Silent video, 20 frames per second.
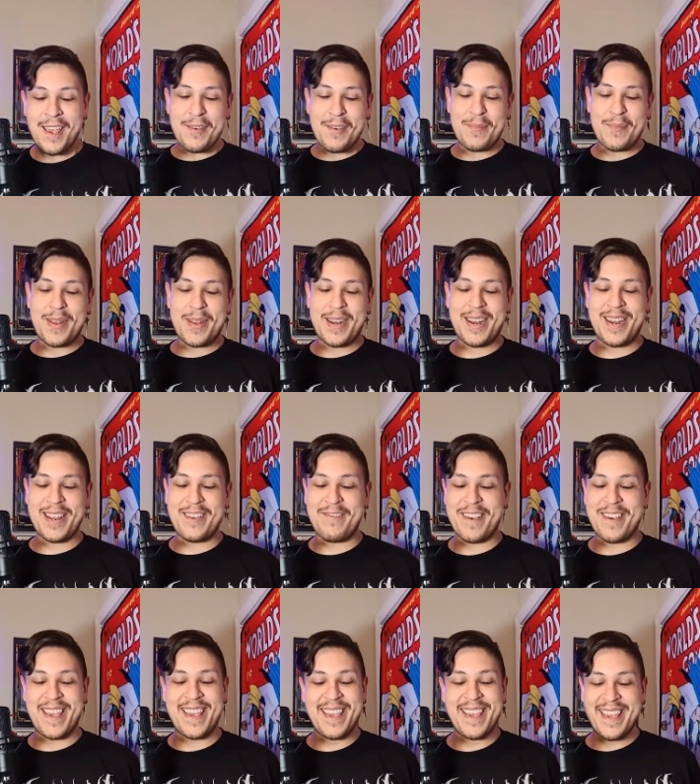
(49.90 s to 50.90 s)
But
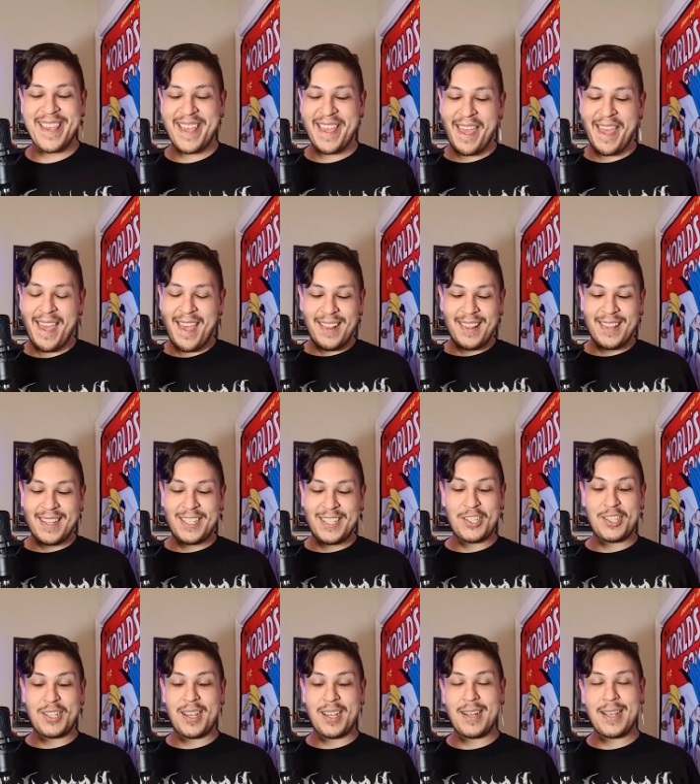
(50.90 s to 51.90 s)
anyway, let's
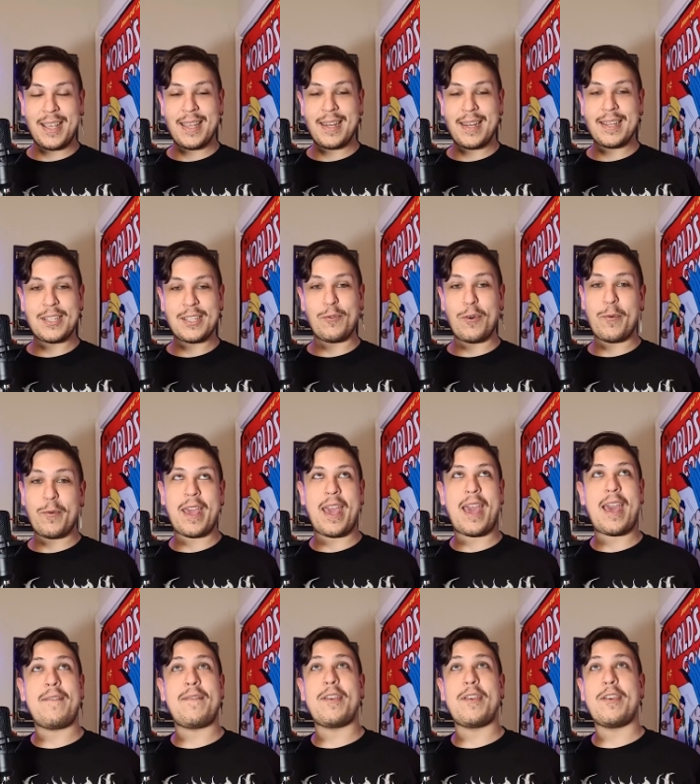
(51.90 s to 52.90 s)
just kind of get into what we
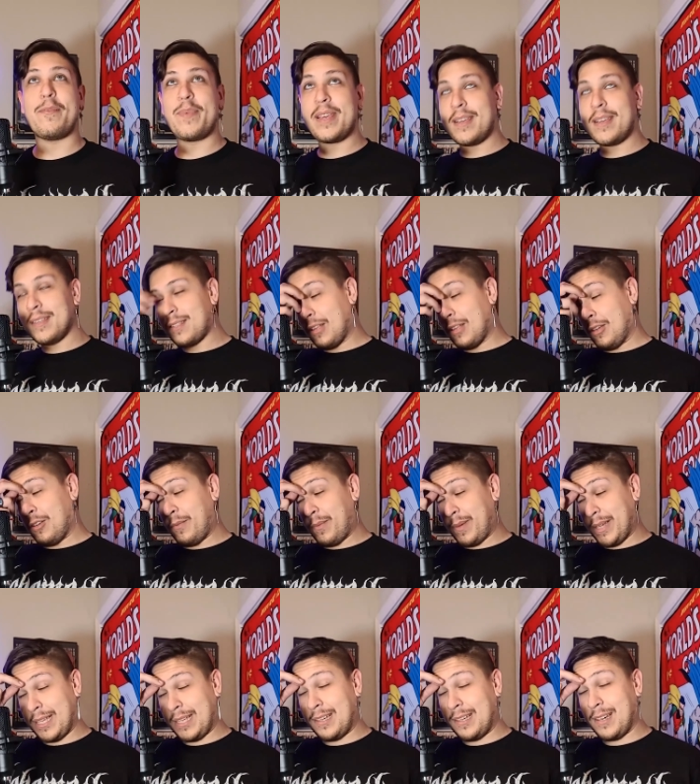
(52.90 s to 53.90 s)
have here because oh
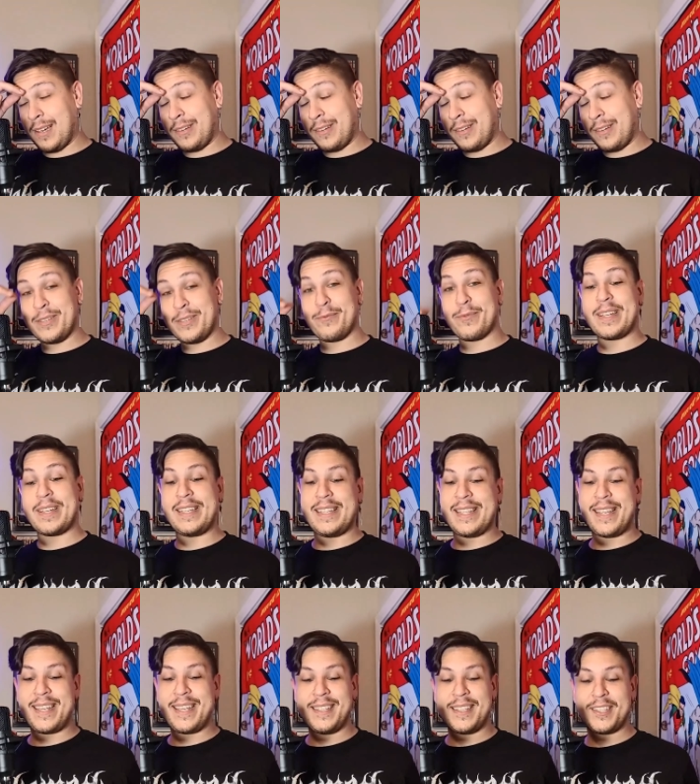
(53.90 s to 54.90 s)
my god, was it
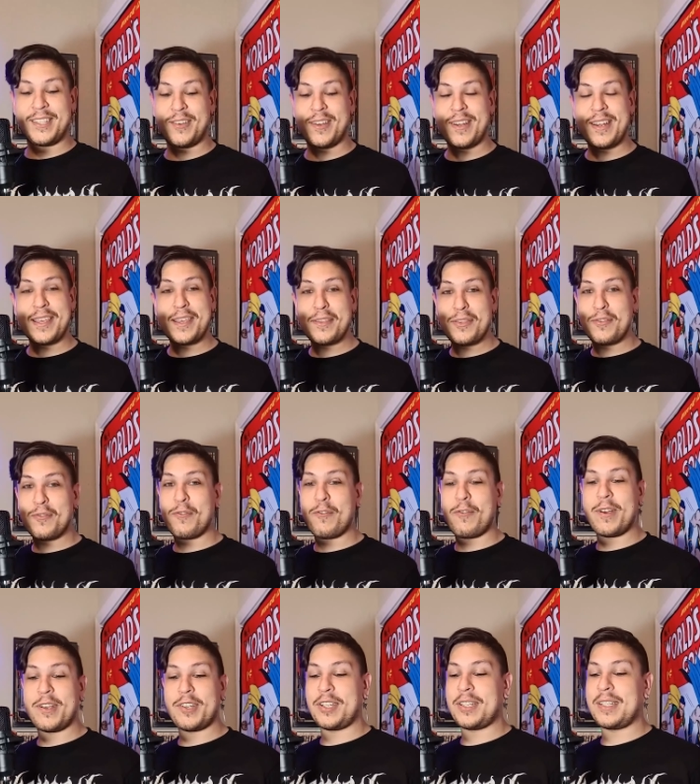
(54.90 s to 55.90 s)
ridiculous trying to get through
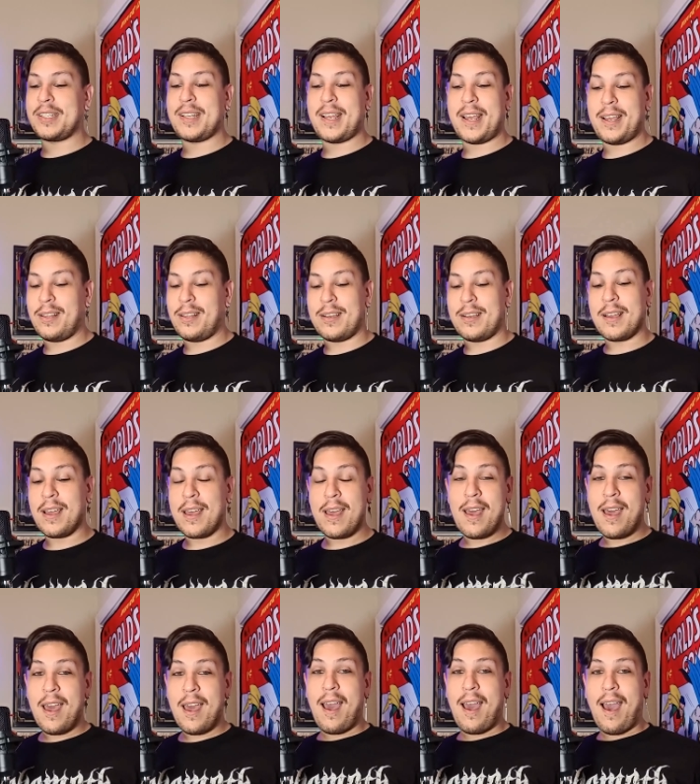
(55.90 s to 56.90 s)
Crush's dialogue.
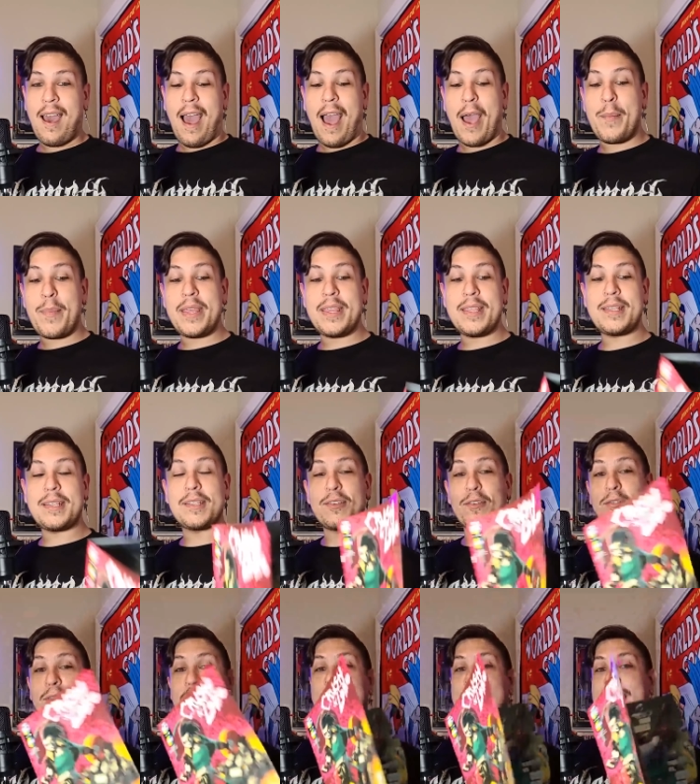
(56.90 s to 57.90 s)
I mean, this is
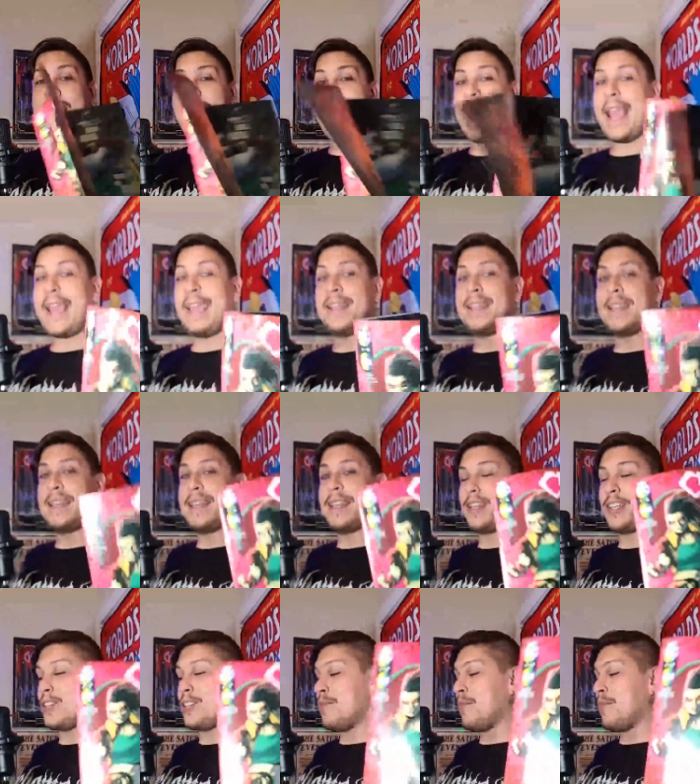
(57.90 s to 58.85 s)
only an 8-issue